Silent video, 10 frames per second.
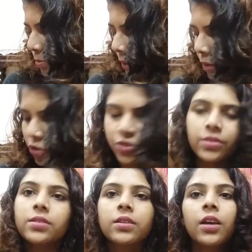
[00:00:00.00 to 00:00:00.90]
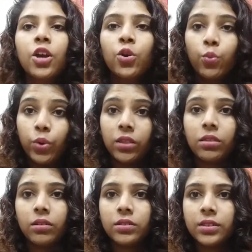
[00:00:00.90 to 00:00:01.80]
my brushes
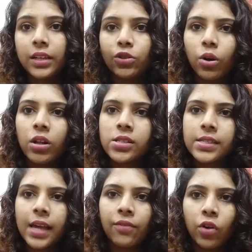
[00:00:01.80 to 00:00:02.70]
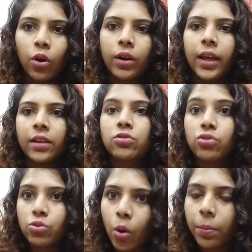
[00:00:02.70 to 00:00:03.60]
with Dettol, Savlon and
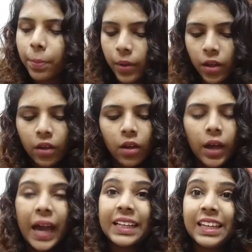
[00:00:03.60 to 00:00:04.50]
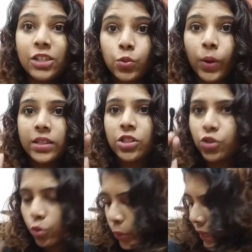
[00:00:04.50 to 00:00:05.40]
soap at least once
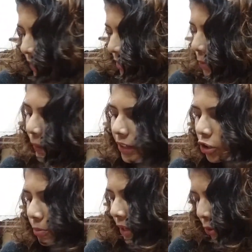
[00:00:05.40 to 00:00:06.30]
in 2 weeks, depending on my